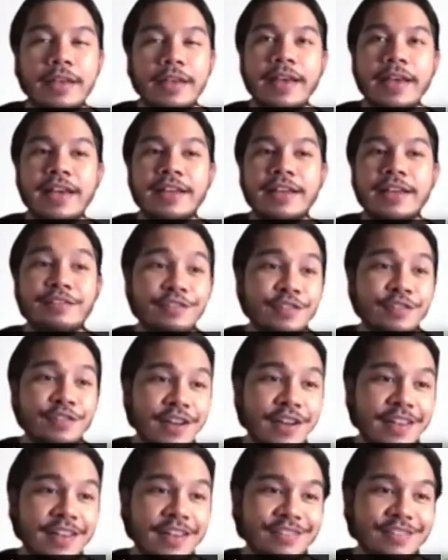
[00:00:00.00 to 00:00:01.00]
And if you
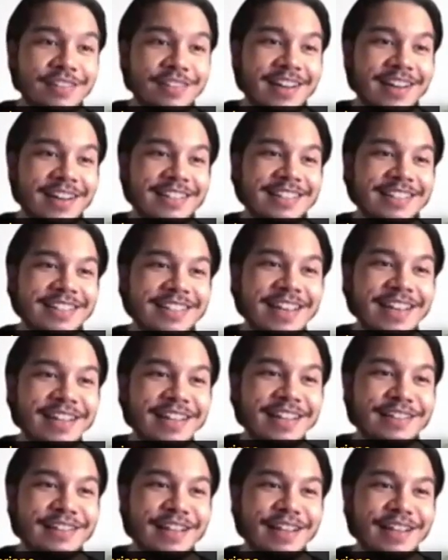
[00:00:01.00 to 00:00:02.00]
guys
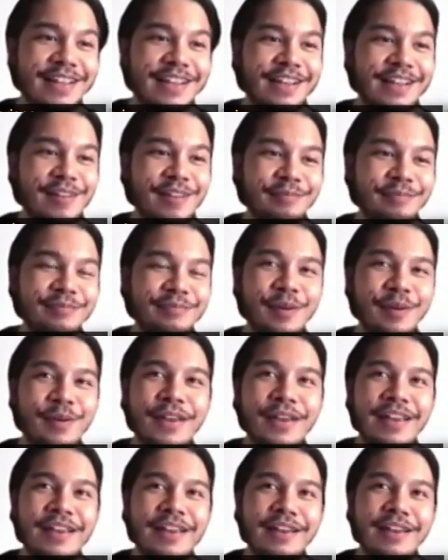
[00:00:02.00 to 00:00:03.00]
can't like
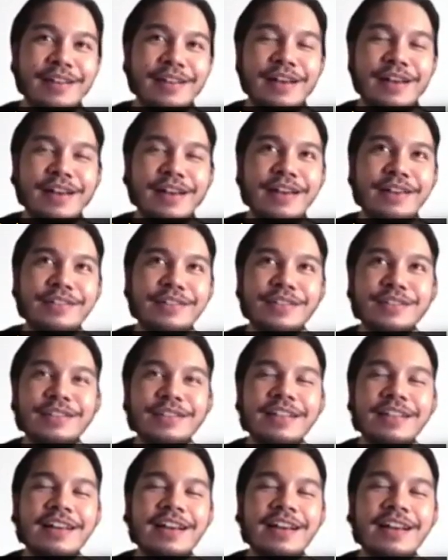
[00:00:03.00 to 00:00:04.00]
okay, I just
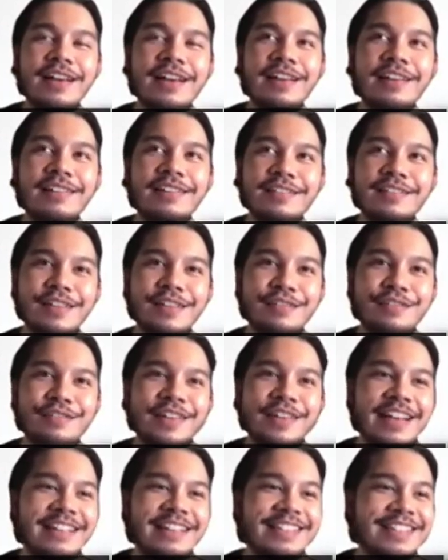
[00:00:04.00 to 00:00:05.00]
I if you
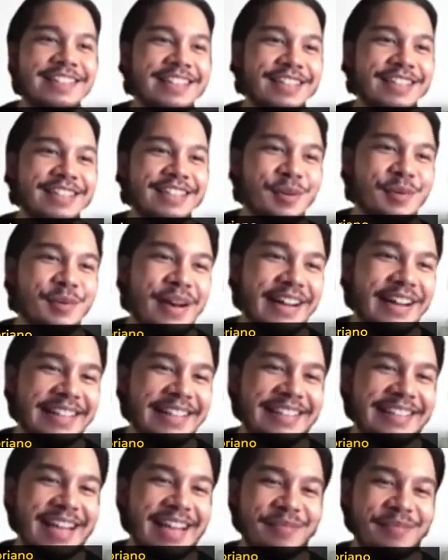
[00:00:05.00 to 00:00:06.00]
can't just stick to
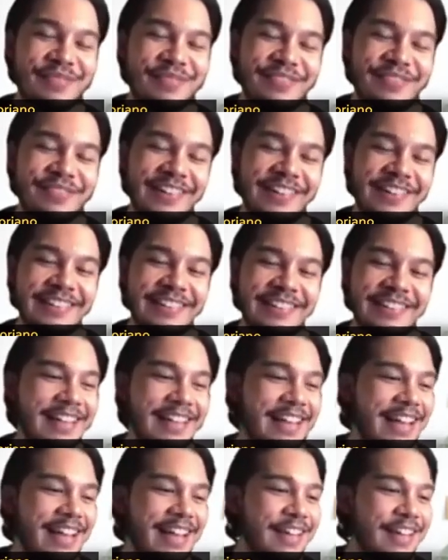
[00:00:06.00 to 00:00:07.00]
one type of font,
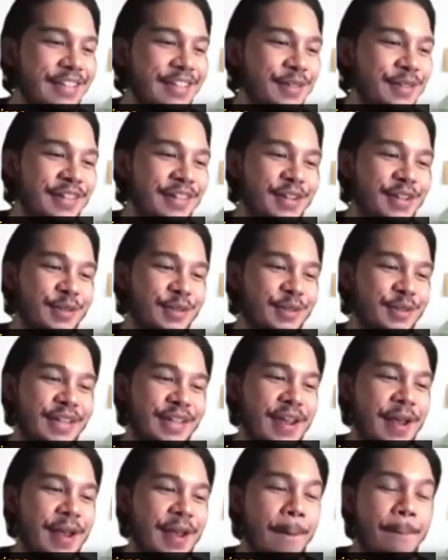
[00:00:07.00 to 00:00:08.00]
you can
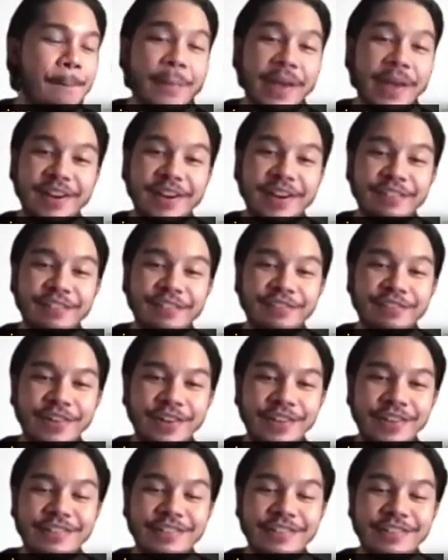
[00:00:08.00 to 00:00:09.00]
actually pair
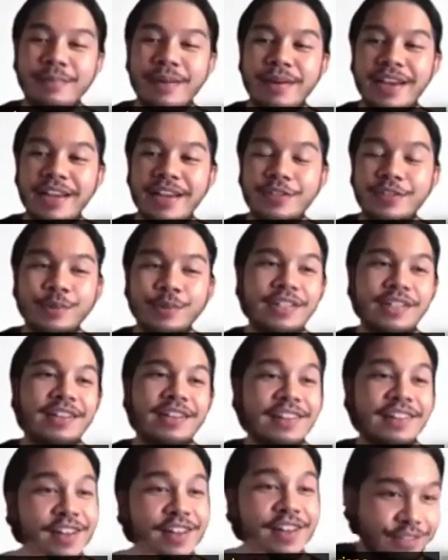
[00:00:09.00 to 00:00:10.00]
fonts by choosing
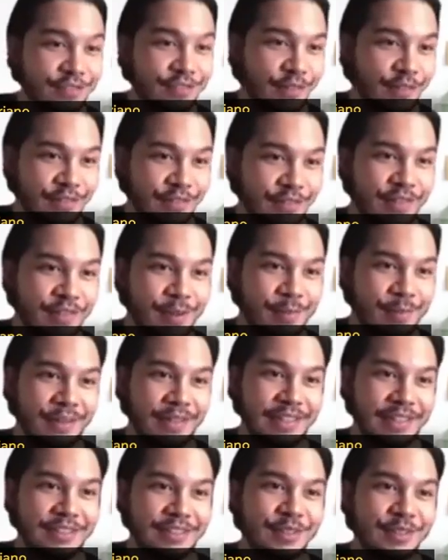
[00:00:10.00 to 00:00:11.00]
another font
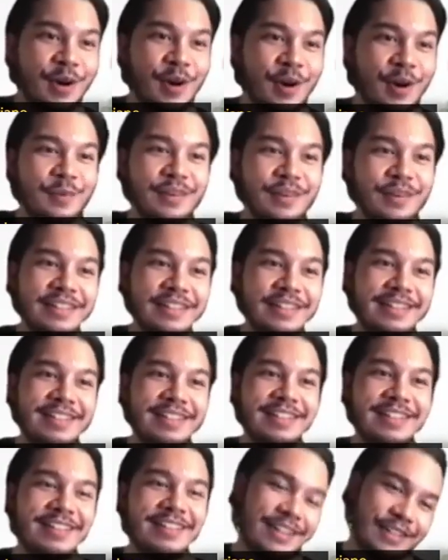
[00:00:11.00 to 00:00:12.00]
family to go with
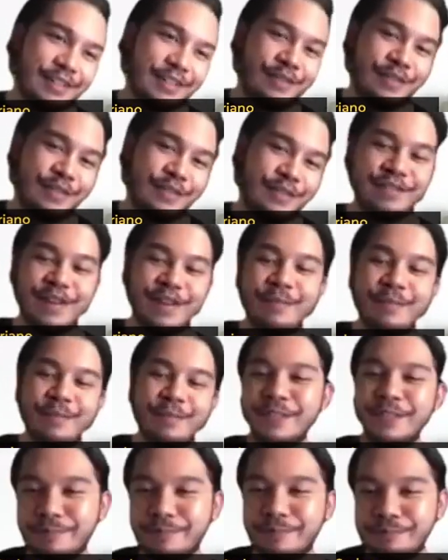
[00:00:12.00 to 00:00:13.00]
your other font
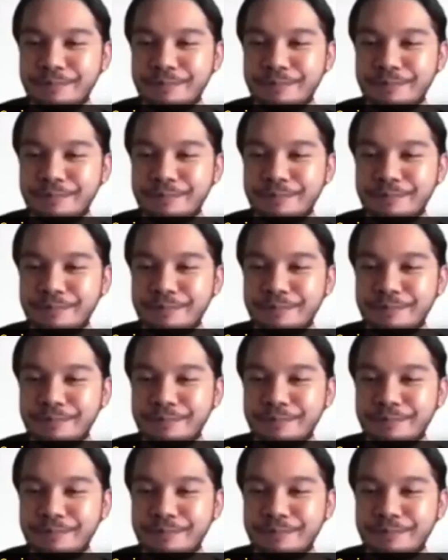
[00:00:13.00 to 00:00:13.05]
family.